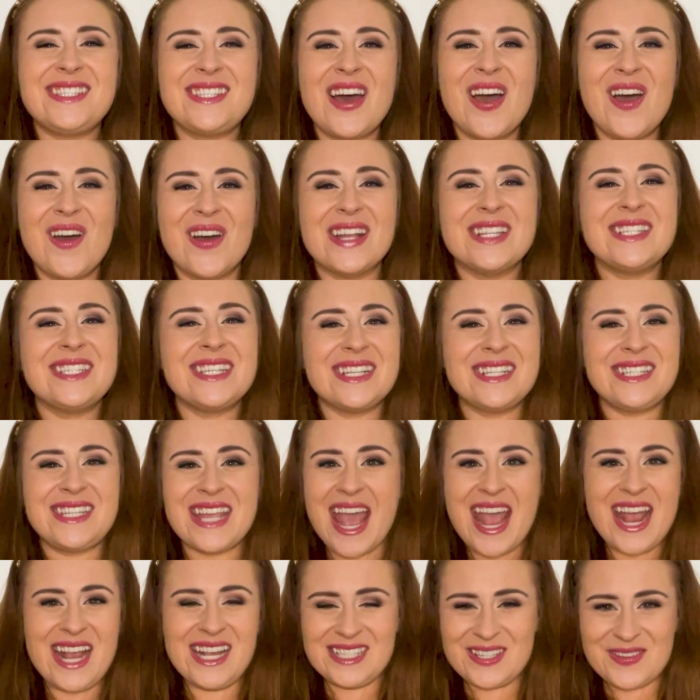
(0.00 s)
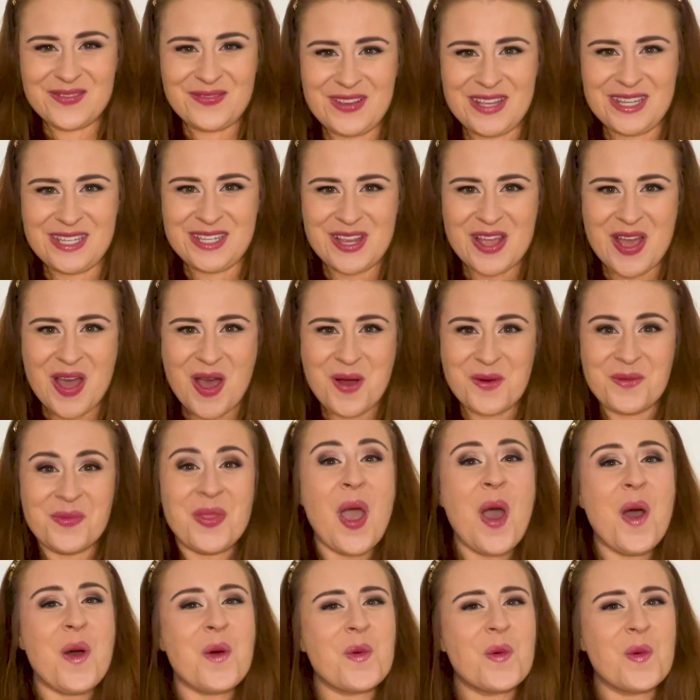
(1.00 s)
So today's video,
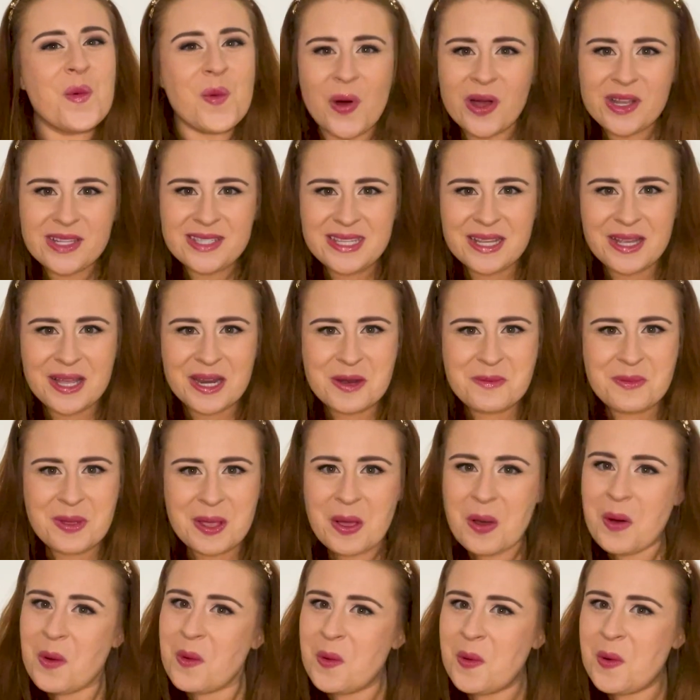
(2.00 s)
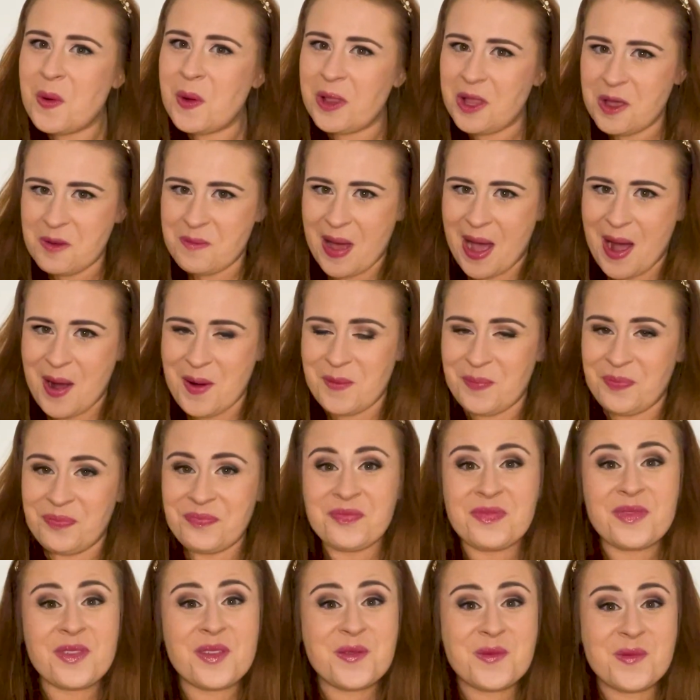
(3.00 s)
what's it going to be all about?
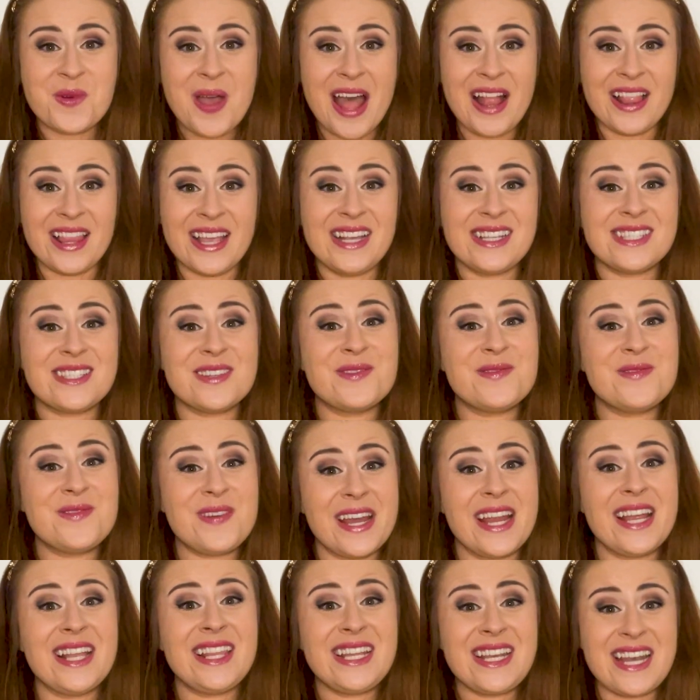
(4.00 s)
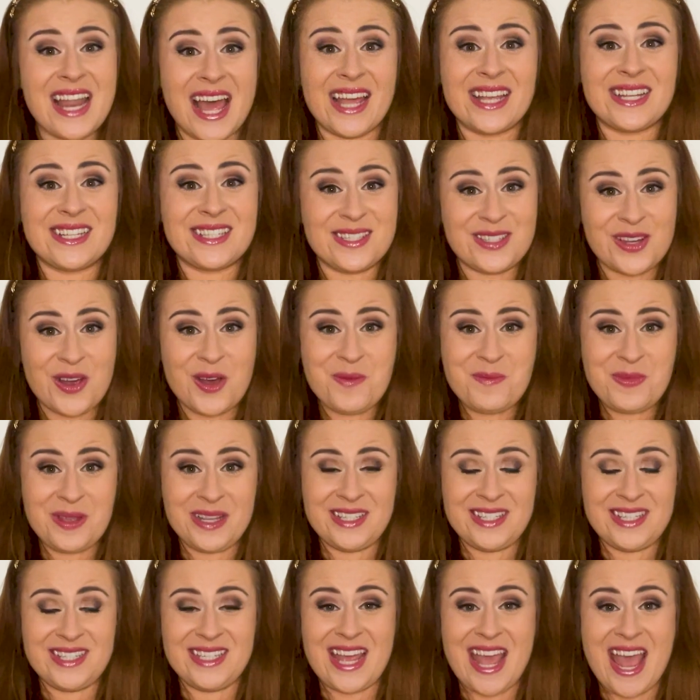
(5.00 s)
Well, it's a really nice
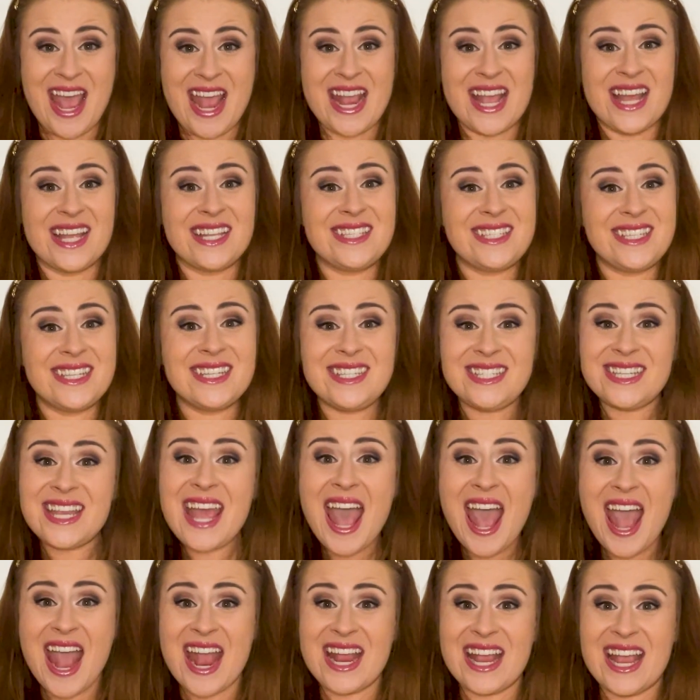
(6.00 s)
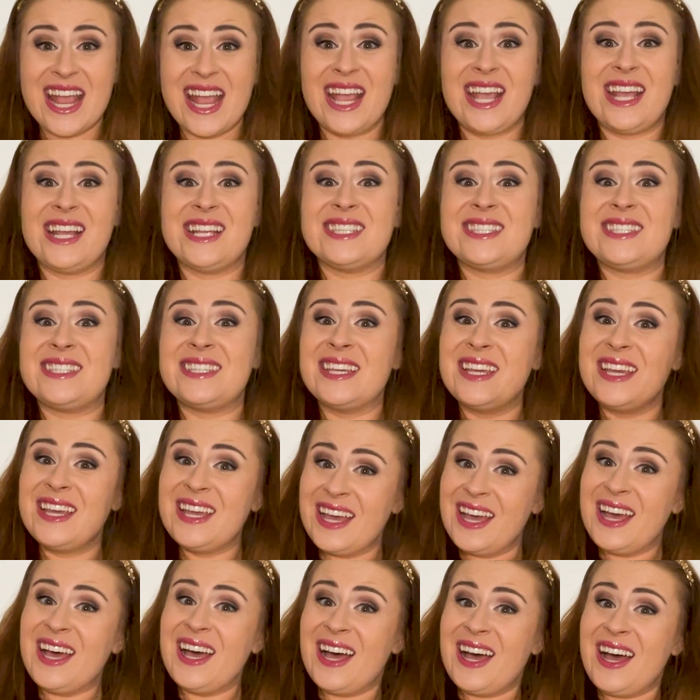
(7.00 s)
topic today. Today
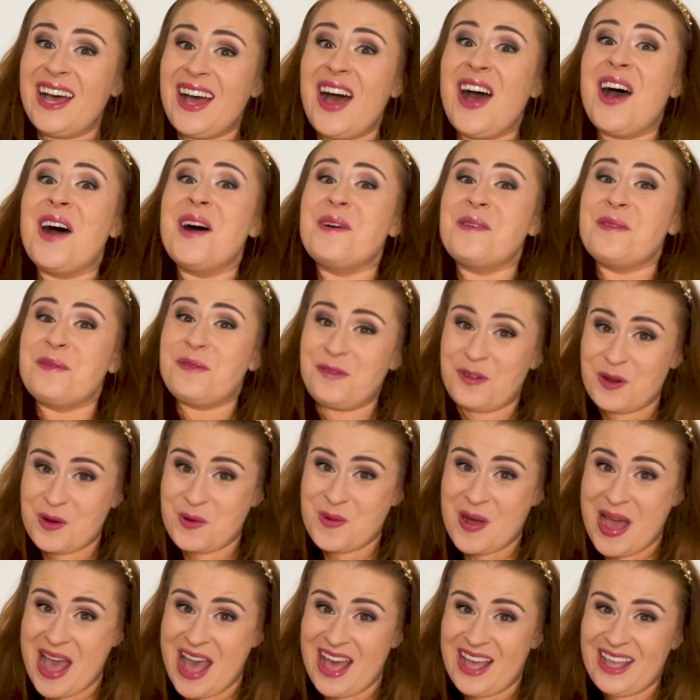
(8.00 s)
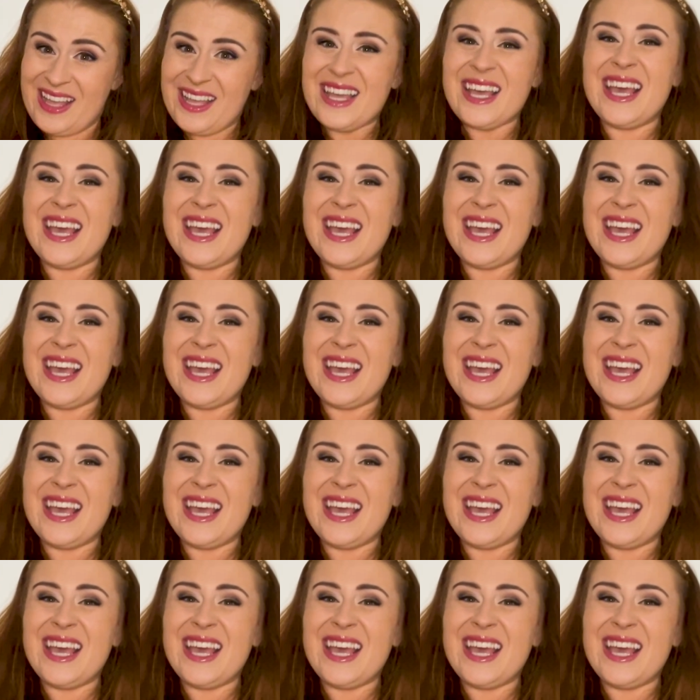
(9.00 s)
it's footwear.